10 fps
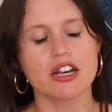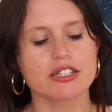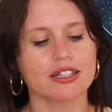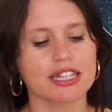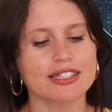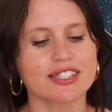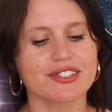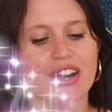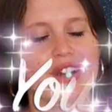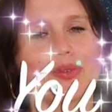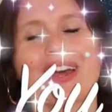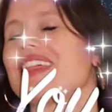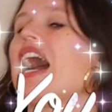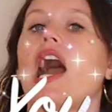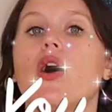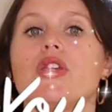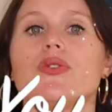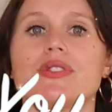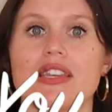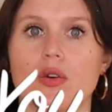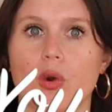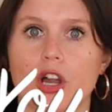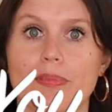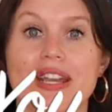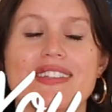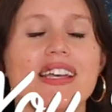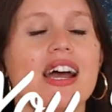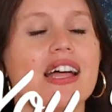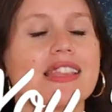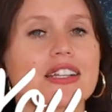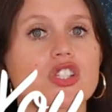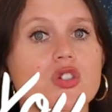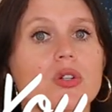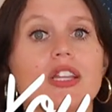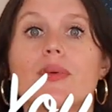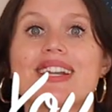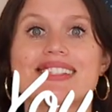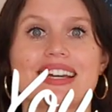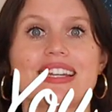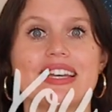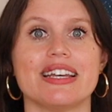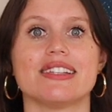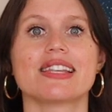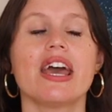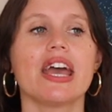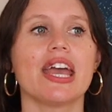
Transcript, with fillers: So let's start with how you see the world, because that's truly what Ascendant is.